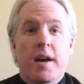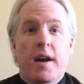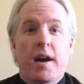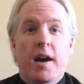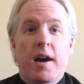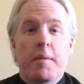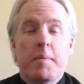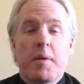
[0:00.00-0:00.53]

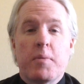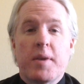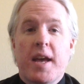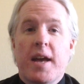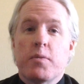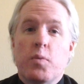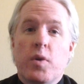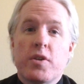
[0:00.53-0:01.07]
And we
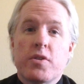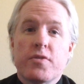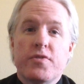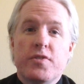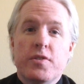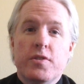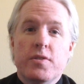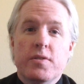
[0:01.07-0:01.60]
had a
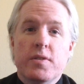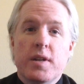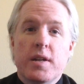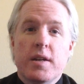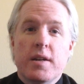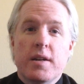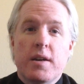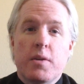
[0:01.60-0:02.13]
wonderful
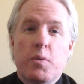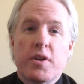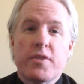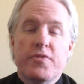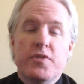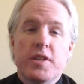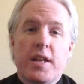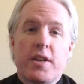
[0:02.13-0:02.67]

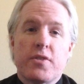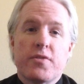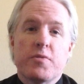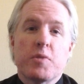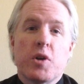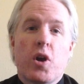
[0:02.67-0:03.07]
letter from